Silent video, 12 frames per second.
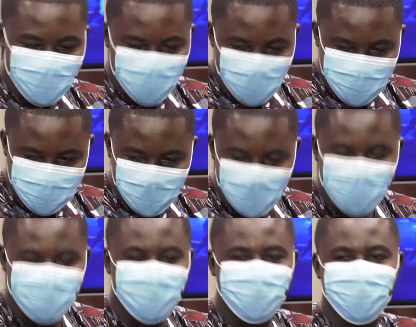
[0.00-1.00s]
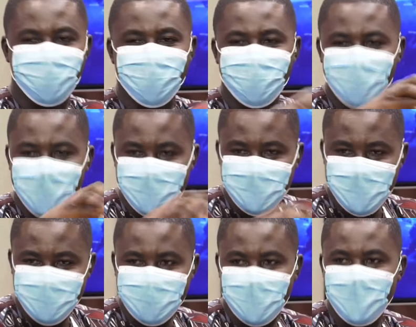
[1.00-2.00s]
promised the country to provide
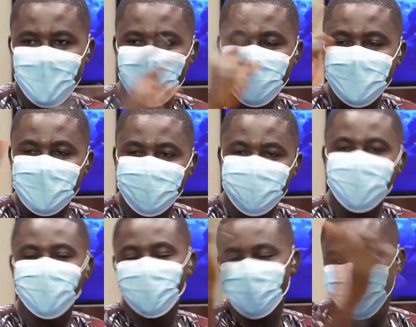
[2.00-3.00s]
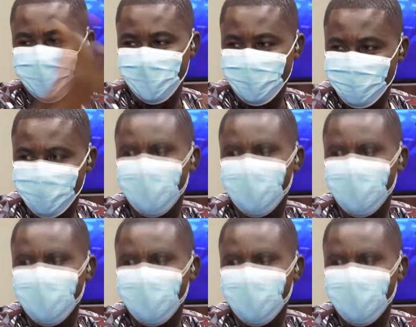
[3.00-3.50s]
data connectivity all over the country.